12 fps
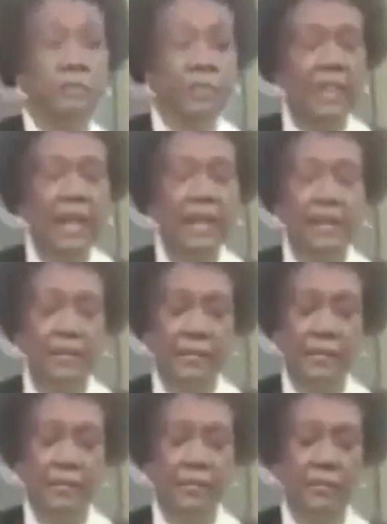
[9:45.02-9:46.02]

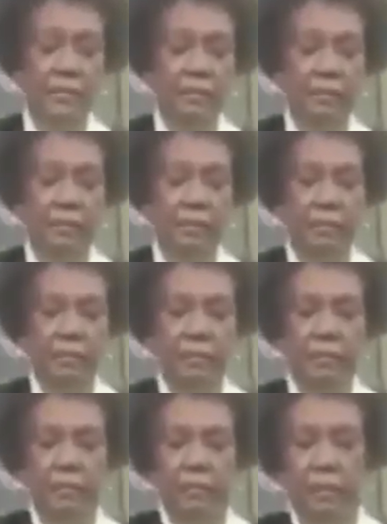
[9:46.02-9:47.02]
scientist.
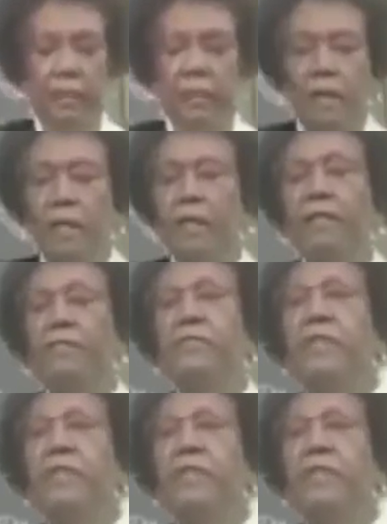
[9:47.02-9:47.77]
He